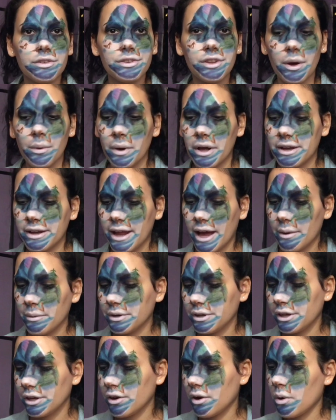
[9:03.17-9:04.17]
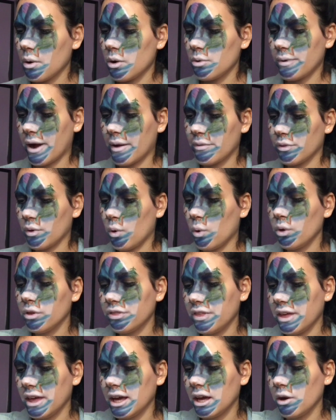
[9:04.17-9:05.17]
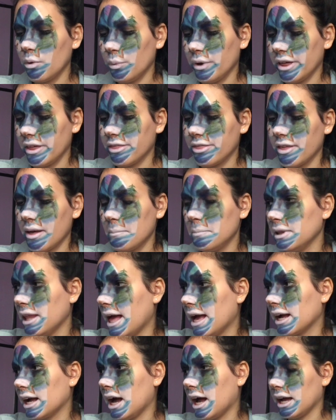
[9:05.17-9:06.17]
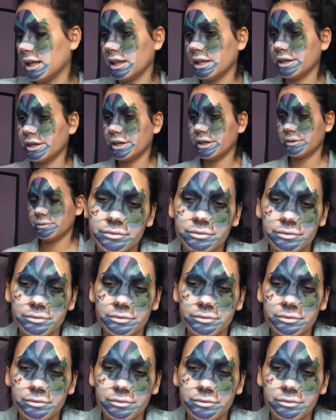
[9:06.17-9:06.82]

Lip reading: So now I'm going to go around the whole thing with a black eyeliner.